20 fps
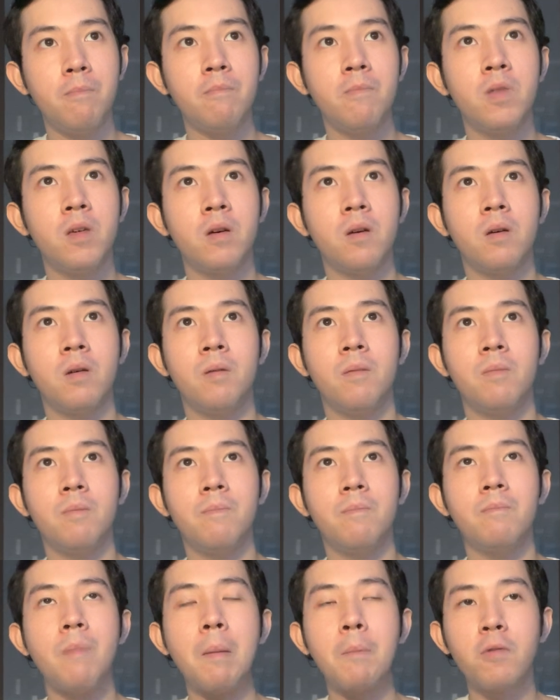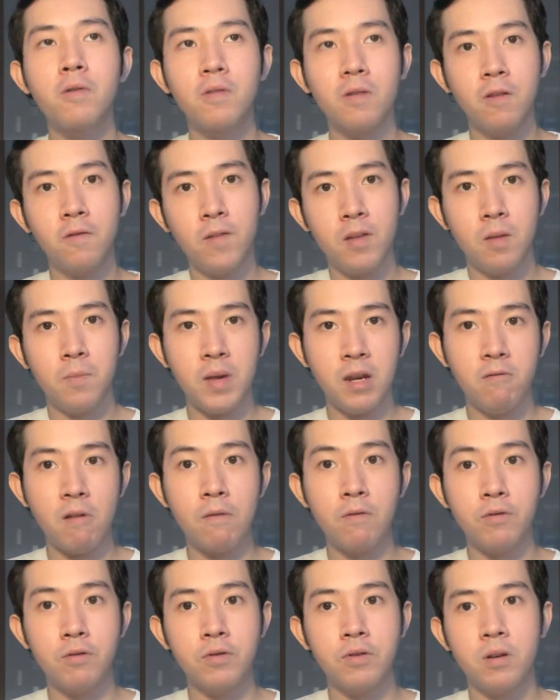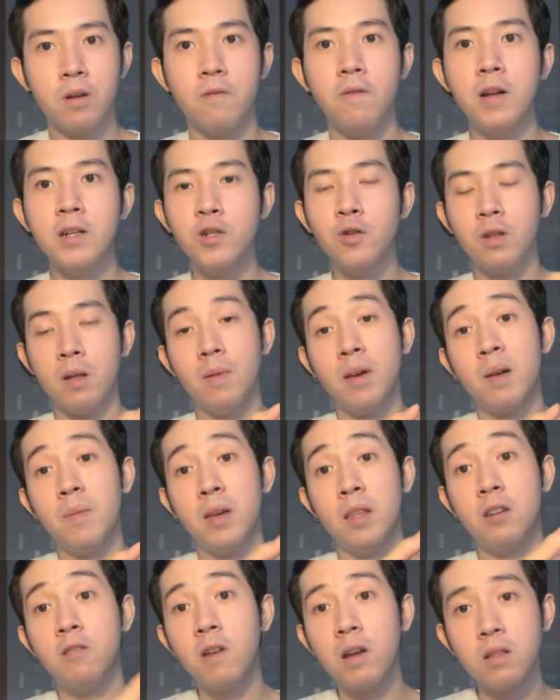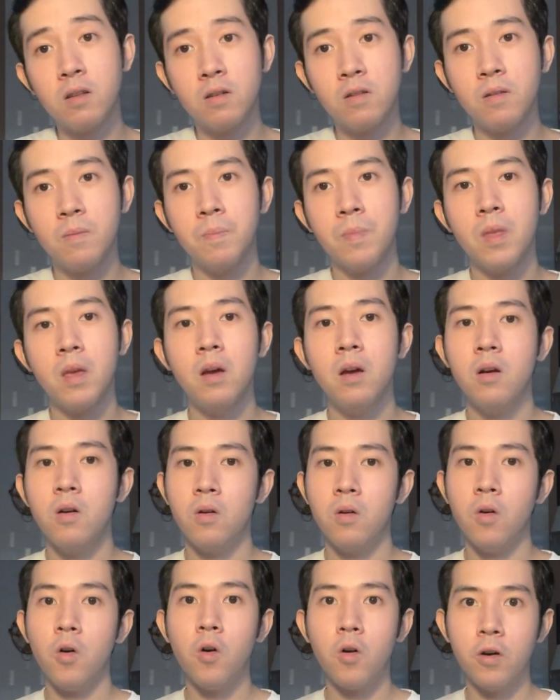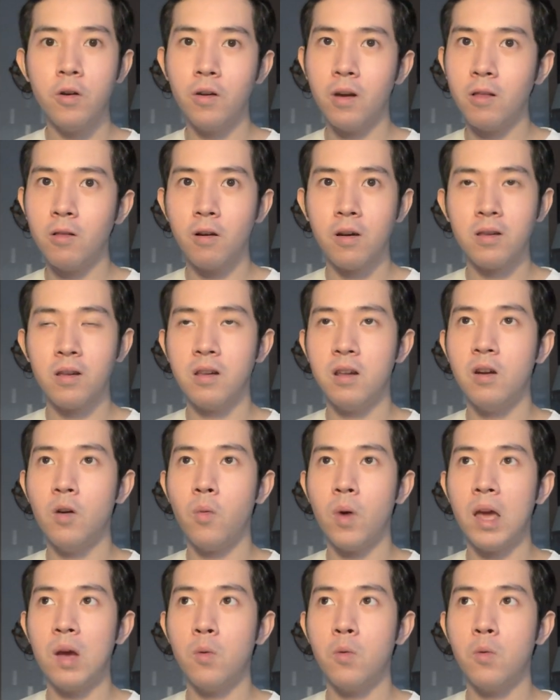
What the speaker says: the members of the Philippine Revolution eventually becoming traitors, or you can look at it in a way